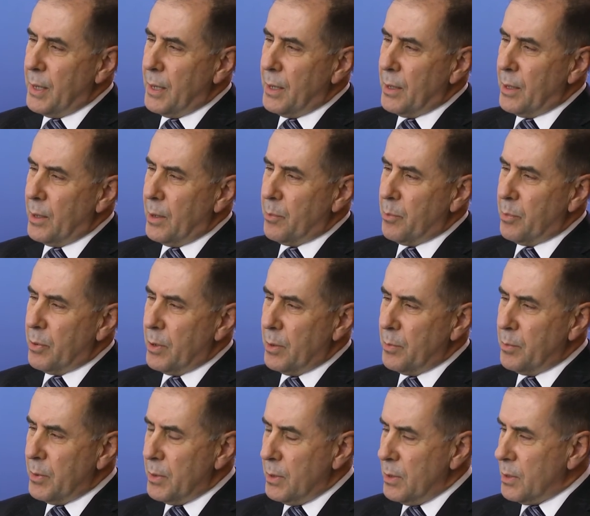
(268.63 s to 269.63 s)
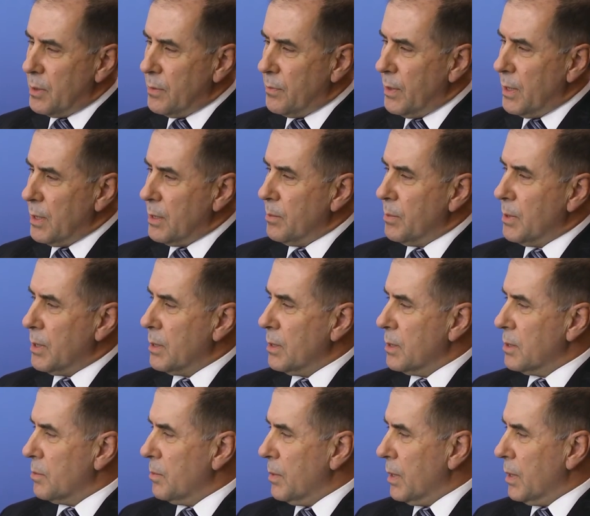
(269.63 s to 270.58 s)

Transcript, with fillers: uh, appropriate use of antibiotics,